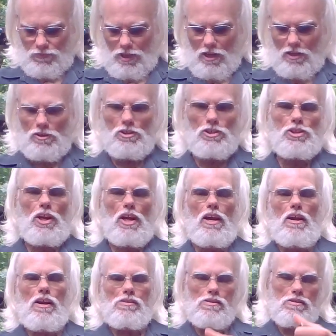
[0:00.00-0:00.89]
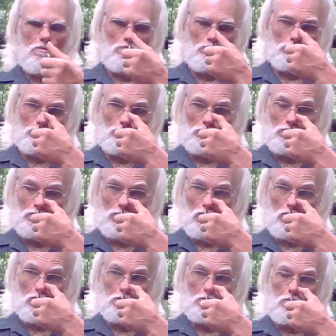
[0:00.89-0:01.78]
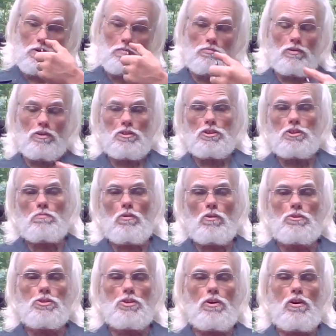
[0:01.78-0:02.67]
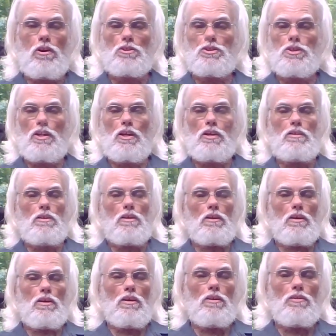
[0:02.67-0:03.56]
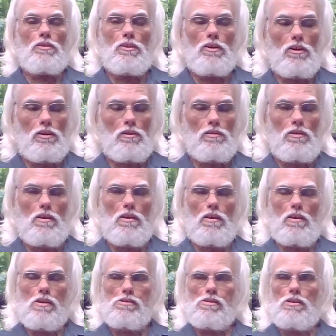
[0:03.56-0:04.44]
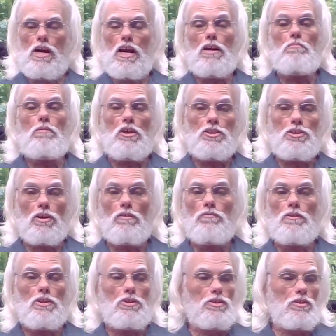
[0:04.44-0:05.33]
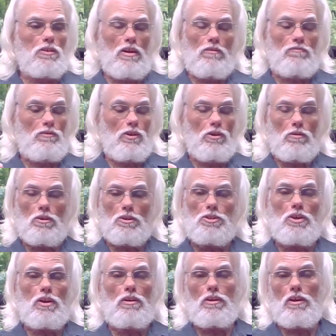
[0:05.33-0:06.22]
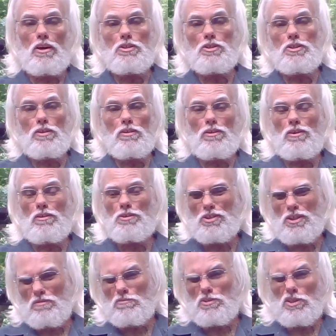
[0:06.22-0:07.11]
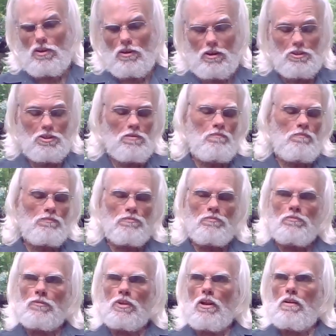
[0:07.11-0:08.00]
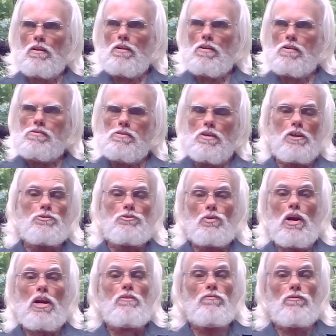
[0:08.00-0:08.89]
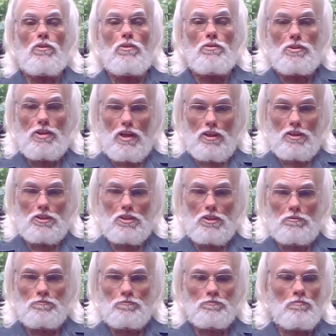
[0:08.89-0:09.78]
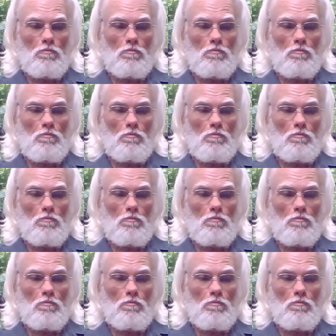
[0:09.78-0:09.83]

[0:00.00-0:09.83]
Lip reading: understand there's people that smoke cigars and I myself have noticed in some cigars, a dried fruit taste,